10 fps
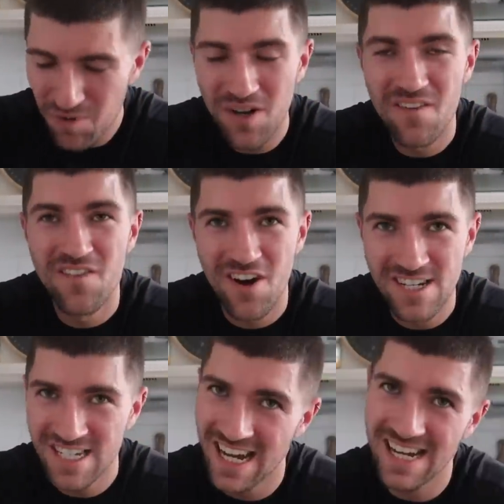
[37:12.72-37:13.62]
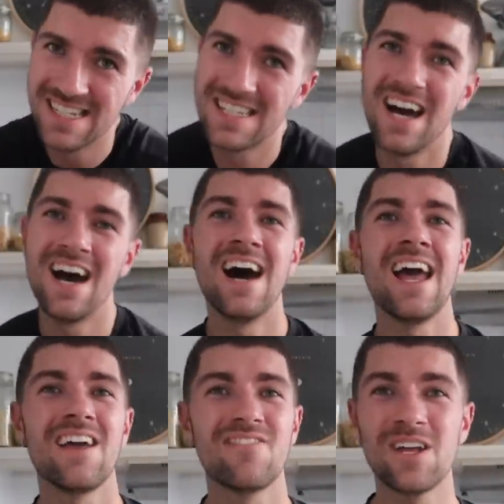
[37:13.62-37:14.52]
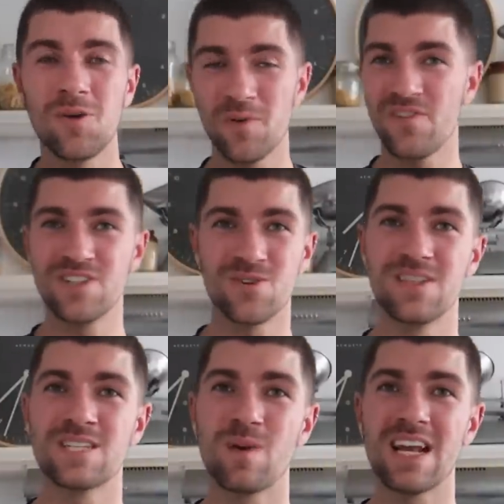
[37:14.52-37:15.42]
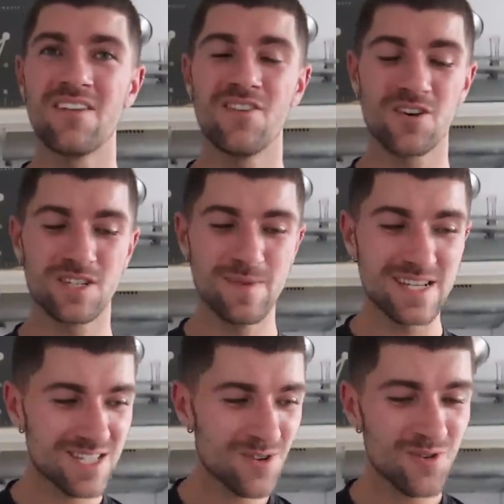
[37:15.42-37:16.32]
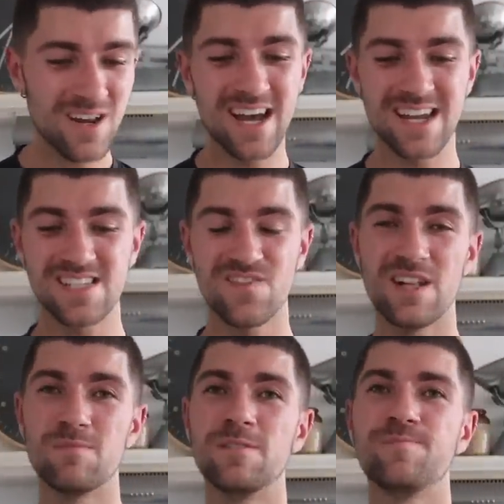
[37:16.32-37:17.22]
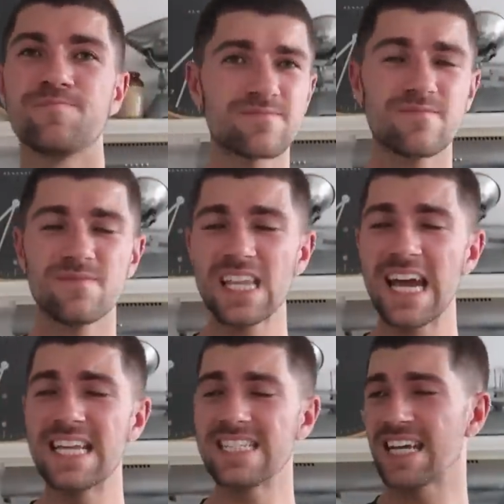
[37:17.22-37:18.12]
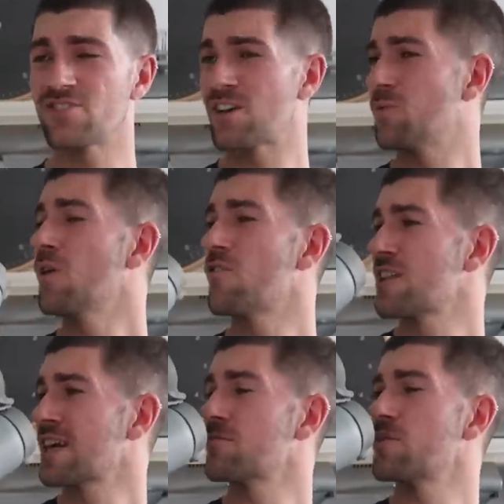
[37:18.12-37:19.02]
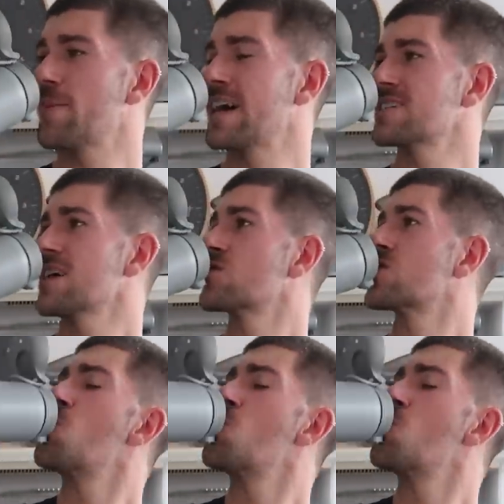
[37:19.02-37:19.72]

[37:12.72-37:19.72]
but very tired. I really hope you've enjoyed this weekly vlog. It's been so nice filming. I'm going to take a drink of water, I think I'm going to pass out.